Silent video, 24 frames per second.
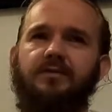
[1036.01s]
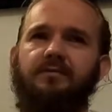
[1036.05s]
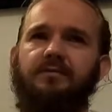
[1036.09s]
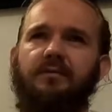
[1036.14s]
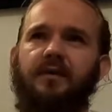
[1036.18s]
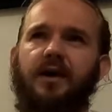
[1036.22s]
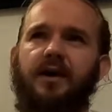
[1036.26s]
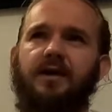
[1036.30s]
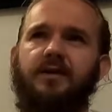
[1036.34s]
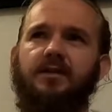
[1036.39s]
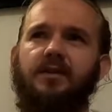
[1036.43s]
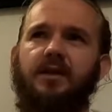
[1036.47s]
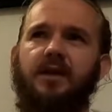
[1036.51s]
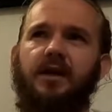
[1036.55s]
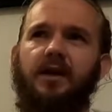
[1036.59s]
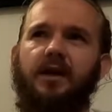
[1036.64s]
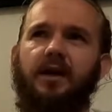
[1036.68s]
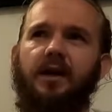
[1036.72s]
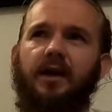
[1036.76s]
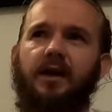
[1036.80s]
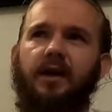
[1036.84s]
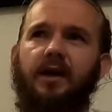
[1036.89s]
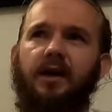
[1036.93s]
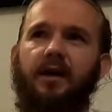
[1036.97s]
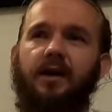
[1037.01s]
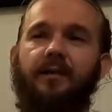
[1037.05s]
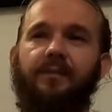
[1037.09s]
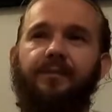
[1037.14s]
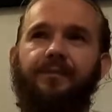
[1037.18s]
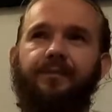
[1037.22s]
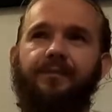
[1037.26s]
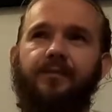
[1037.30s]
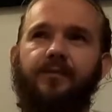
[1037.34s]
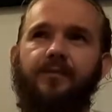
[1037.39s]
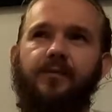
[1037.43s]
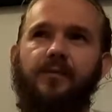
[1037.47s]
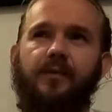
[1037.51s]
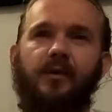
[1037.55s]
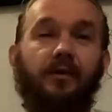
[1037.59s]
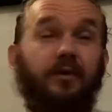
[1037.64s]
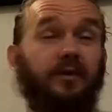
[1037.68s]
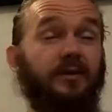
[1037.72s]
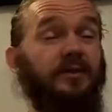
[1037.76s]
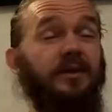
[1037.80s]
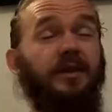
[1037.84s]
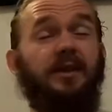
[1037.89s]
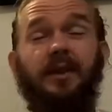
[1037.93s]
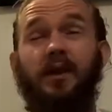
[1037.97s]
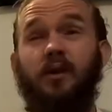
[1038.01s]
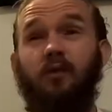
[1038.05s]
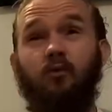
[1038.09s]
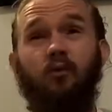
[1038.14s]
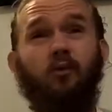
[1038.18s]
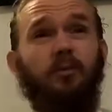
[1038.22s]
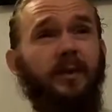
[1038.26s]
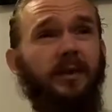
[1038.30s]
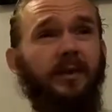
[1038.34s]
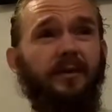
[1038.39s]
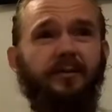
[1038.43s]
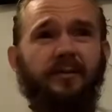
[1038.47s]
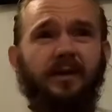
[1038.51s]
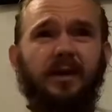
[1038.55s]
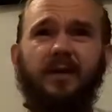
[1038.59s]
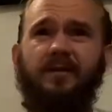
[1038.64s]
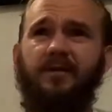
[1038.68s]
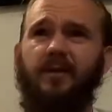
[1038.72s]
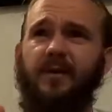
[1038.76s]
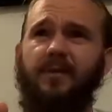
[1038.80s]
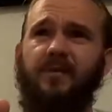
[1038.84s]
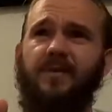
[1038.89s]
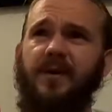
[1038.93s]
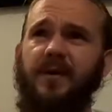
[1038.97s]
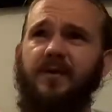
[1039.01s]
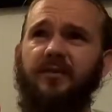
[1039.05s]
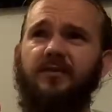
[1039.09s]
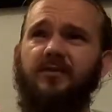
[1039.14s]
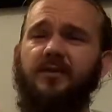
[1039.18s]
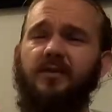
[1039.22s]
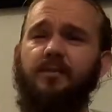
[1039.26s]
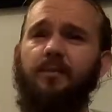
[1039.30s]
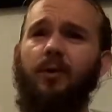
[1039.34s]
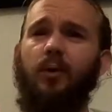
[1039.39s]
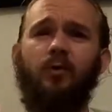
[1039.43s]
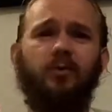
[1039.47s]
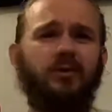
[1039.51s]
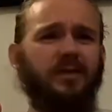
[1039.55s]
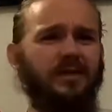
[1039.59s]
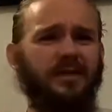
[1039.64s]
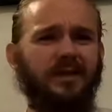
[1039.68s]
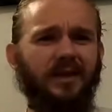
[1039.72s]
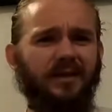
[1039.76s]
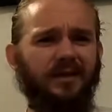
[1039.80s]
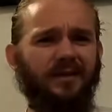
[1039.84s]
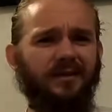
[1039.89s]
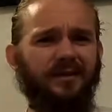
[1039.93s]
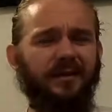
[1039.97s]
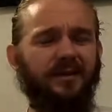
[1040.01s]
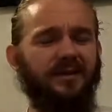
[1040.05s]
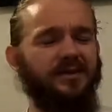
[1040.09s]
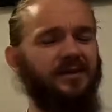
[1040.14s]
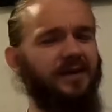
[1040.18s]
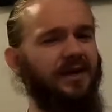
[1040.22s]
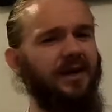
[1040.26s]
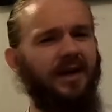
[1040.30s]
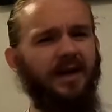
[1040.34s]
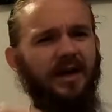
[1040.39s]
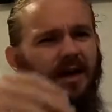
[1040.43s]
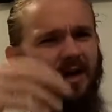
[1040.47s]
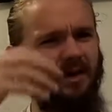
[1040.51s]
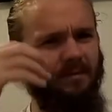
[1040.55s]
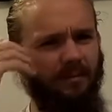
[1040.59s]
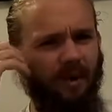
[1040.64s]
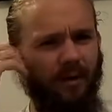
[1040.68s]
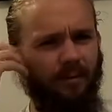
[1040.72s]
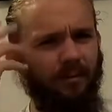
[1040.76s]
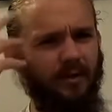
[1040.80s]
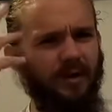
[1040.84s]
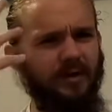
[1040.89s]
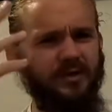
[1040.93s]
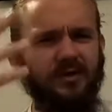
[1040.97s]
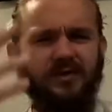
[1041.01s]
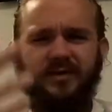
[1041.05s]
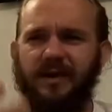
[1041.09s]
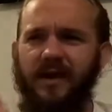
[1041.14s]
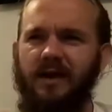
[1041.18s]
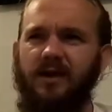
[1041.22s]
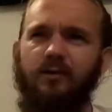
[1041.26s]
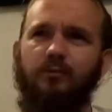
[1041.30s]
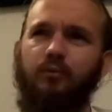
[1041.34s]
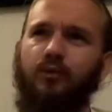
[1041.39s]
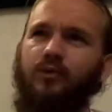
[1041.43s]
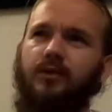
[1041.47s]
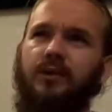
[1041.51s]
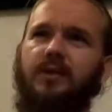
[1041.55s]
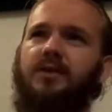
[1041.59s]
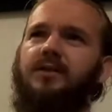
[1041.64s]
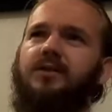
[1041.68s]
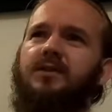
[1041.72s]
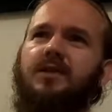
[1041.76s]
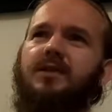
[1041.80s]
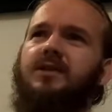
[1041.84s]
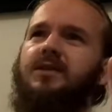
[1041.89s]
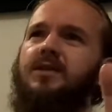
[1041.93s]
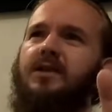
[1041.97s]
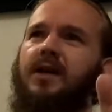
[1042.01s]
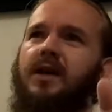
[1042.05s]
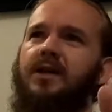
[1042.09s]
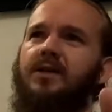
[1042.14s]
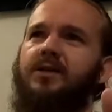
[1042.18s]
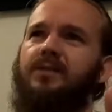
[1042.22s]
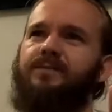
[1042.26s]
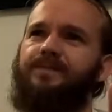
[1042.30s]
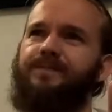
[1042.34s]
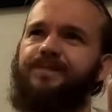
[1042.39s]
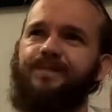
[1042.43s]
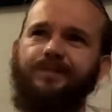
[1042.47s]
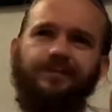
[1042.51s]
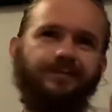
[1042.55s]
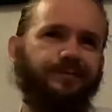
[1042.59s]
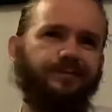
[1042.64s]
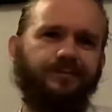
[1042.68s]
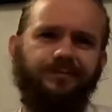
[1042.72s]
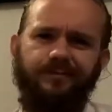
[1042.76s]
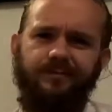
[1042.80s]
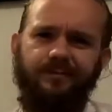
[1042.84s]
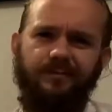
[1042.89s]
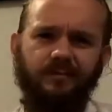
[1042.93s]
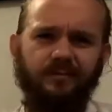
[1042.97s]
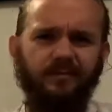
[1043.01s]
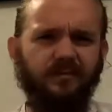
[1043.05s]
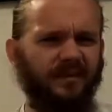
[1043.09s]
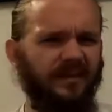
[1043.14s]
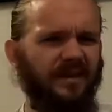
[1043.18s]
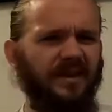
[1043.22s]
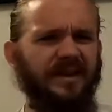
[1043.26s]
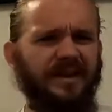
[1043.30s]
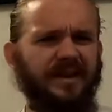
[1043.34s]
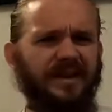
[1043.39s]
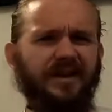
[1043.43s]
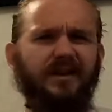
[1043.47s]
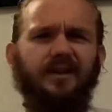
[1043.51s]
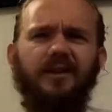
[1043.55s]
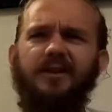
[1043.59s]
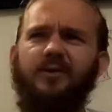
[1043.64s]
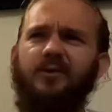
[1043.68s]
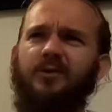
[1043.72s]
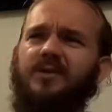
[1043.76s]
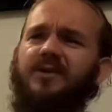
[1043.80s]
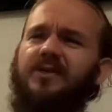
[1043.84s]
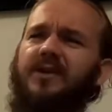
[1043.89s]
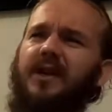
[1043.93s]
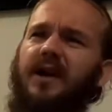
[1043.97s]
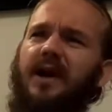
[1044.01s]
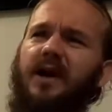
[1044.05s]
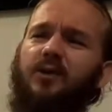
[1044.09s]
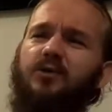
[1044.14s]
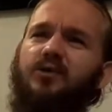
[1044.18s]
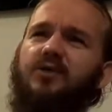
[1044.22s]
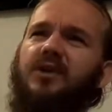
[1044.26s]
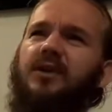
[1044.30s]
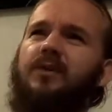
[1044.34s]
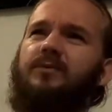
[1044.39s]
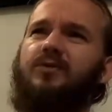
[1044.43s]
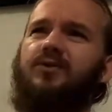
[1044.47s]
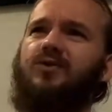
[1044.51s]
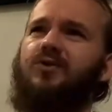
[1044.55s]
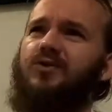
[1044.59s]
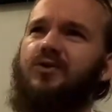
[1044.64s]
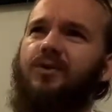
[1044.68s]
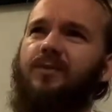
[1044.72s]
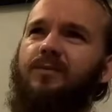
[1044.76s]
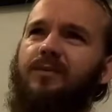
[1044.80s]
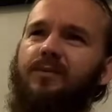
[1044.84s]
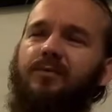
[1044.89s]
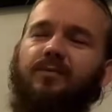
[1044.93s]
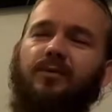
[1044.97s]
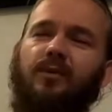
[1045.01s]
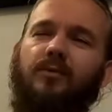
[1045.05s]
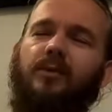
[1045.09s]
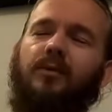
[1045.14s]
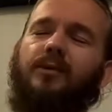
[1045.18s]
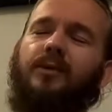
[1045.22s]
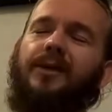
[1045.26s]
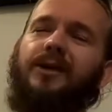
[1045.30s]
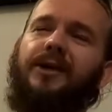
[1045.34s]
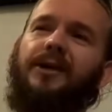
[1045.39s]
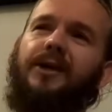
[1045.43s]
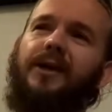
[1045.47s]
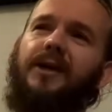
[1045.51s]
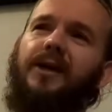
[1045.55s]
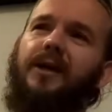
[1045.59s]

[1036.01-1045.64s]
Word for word: In fact, um, I say the aroma, the flavour, it's the malty side of things. My brain is terrible these days, guys. Early onset Alzheimer's or something, probably.